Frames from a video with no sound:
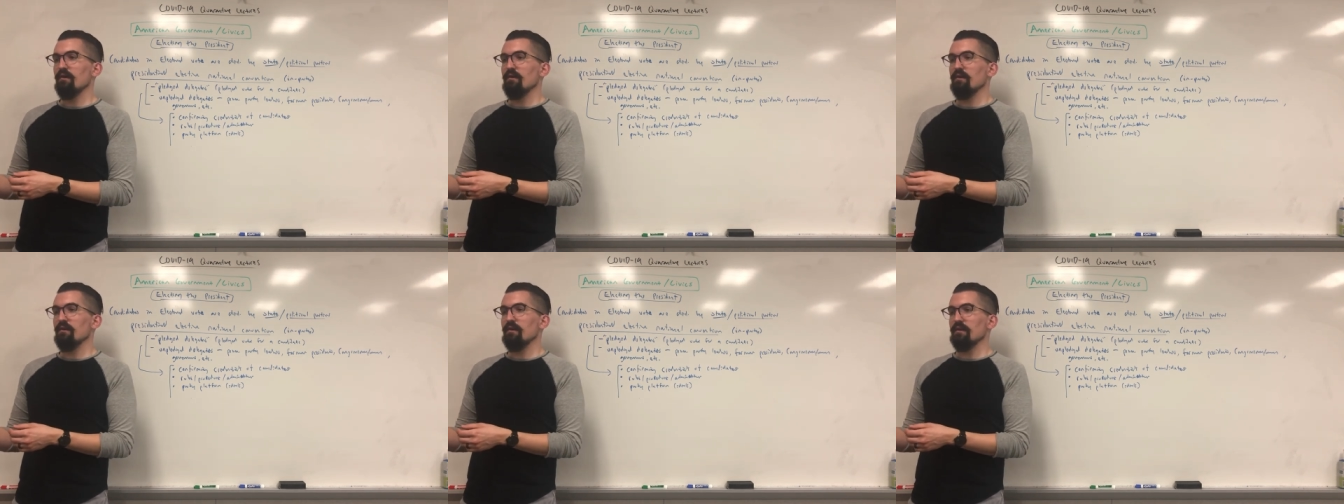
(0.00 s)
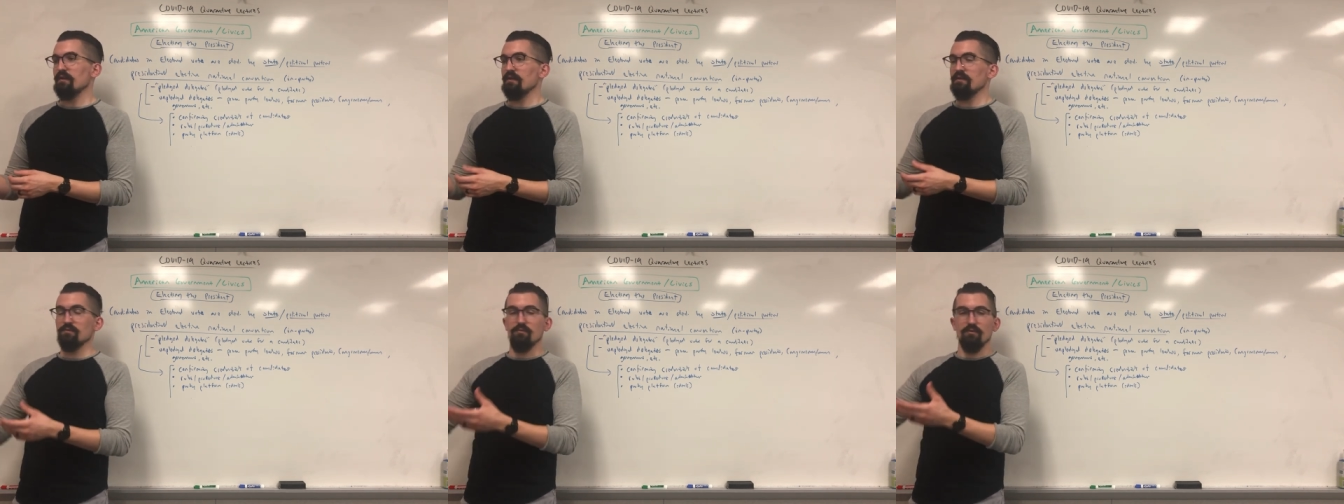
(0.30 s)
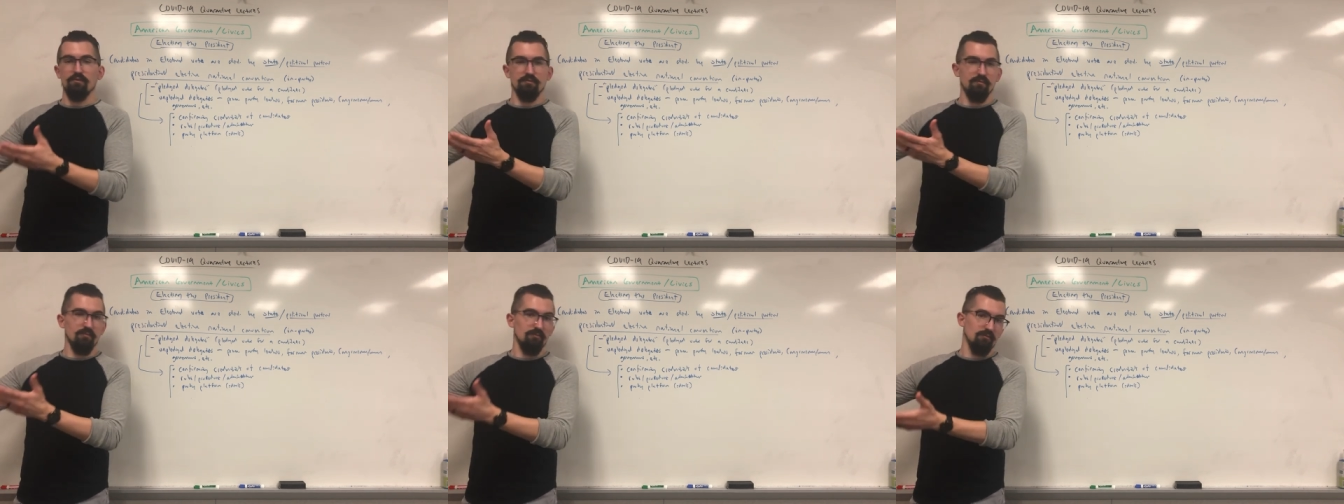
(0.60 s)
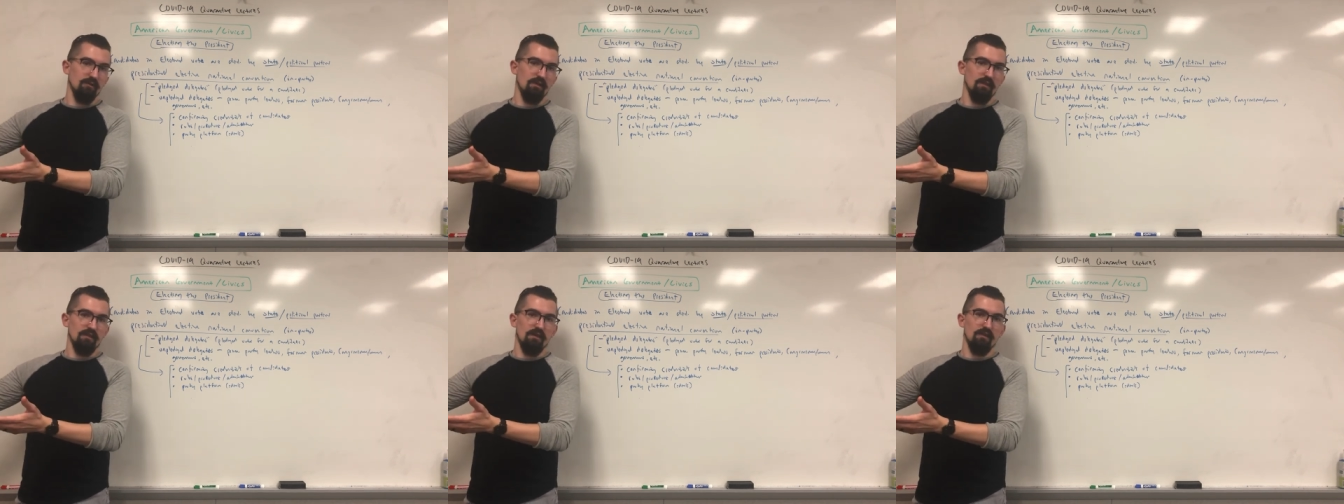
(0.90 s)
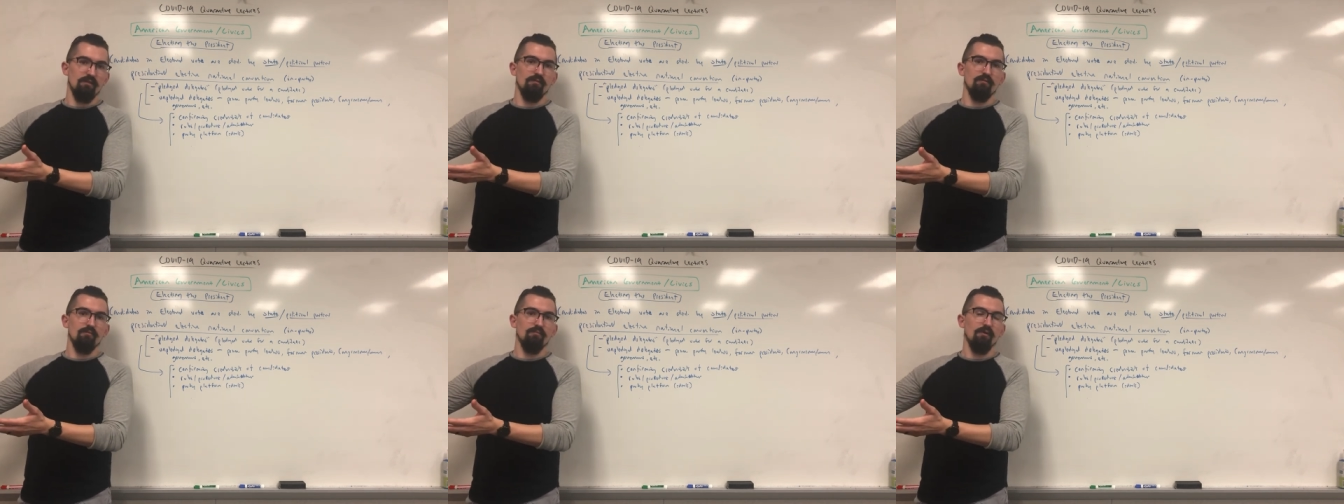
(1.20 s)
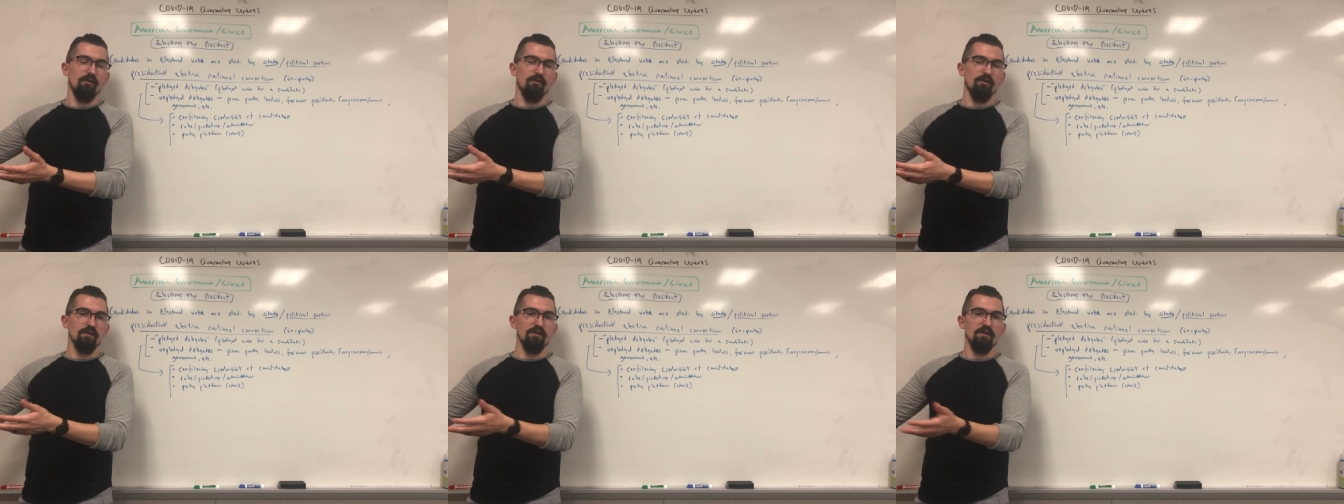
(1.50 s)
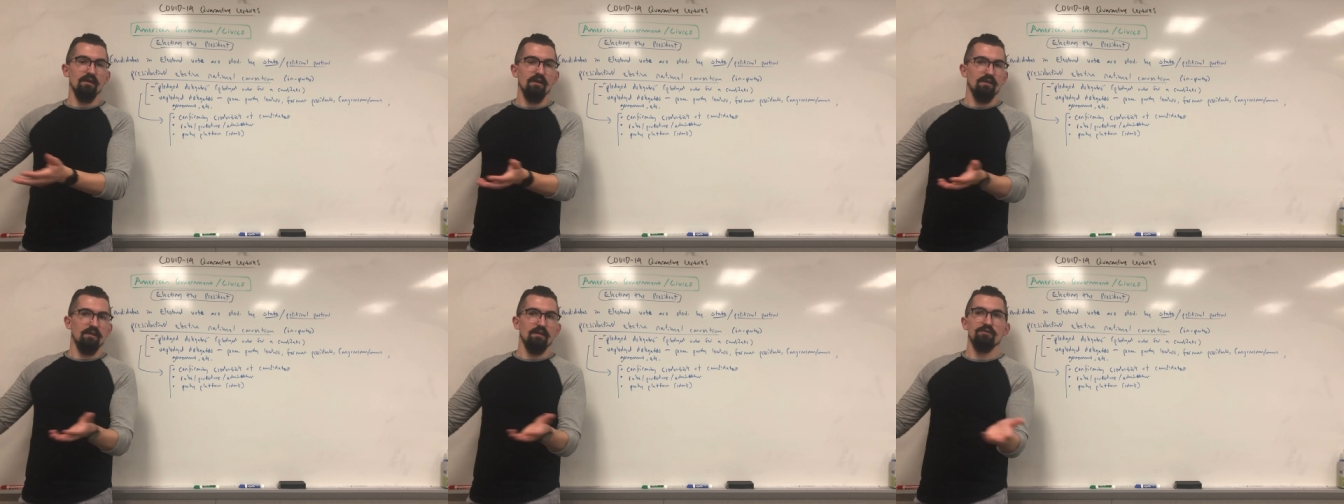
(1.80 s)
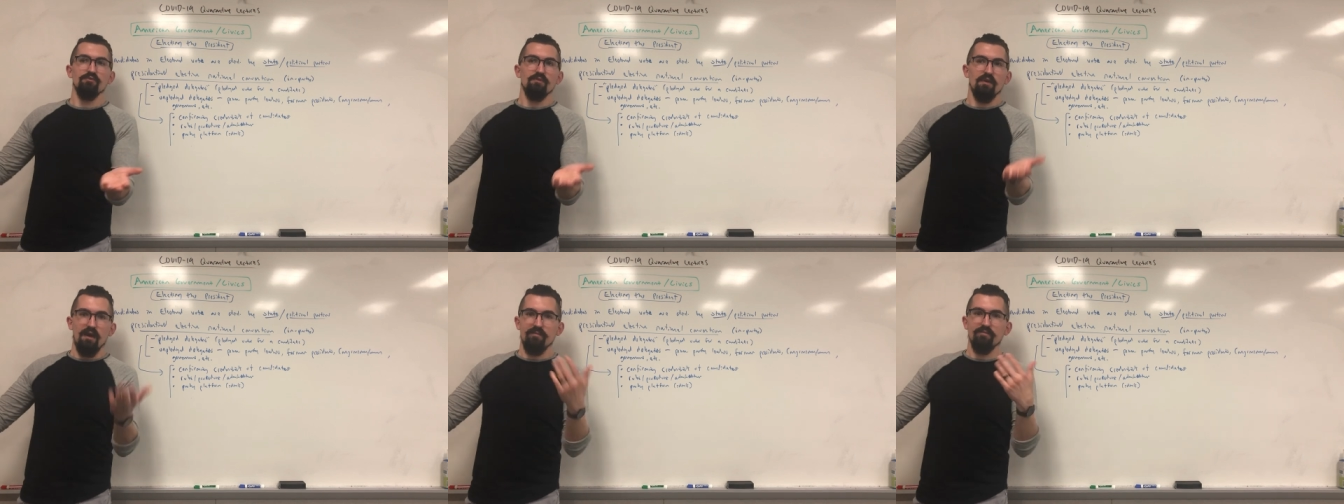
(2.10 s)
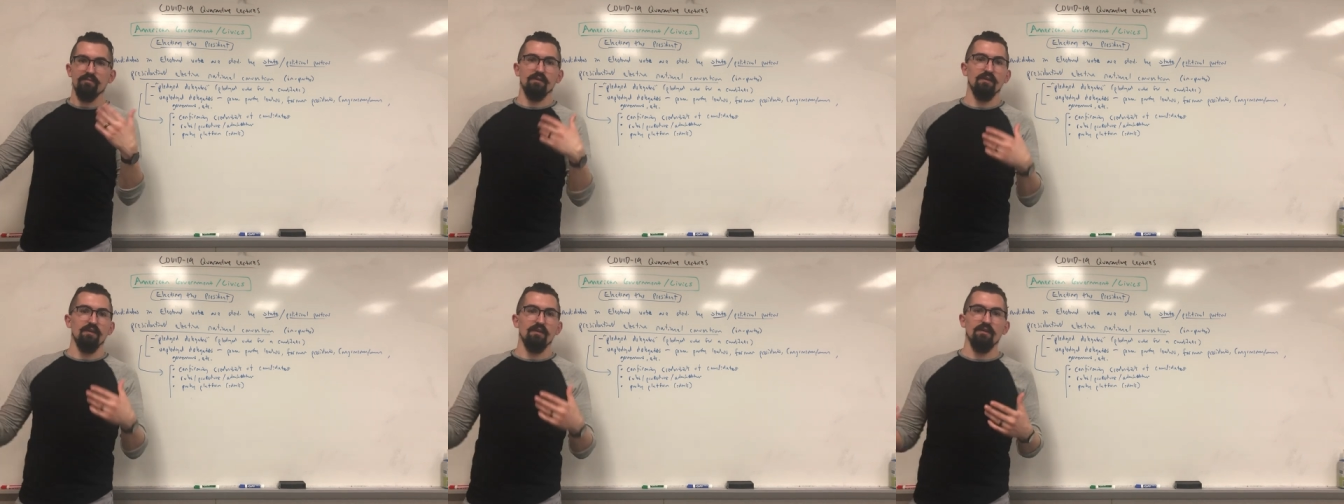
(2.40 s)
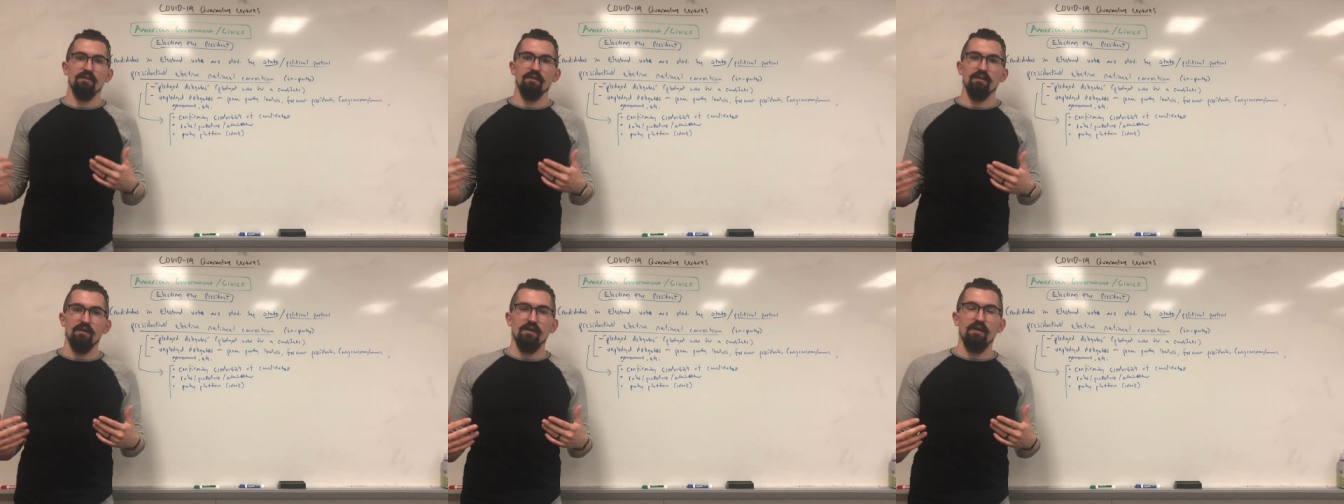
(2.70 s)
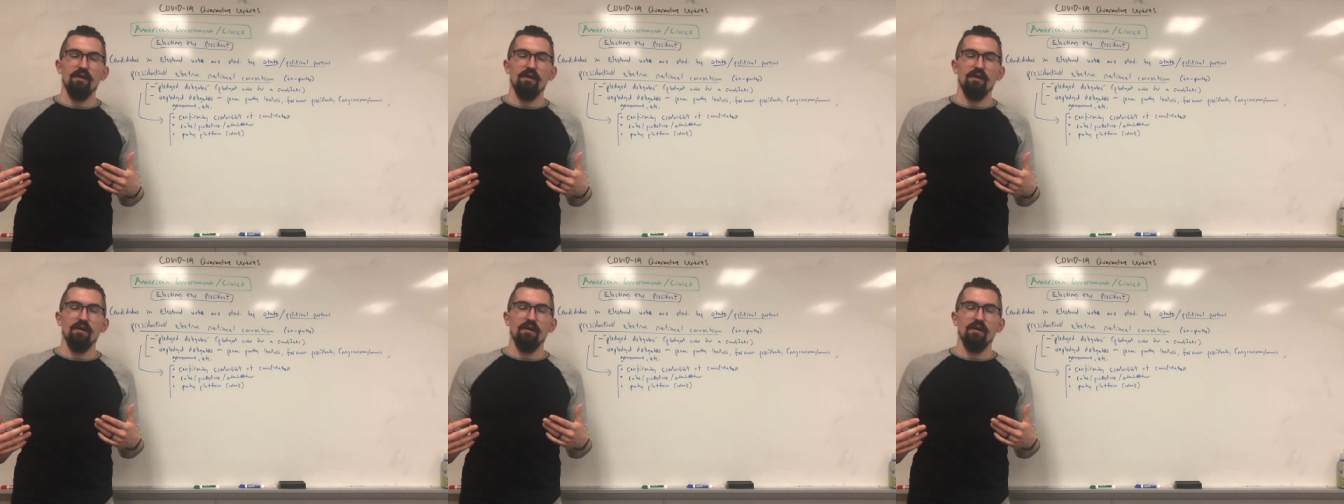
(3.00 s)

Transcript: and as well as people on the other party that you have to get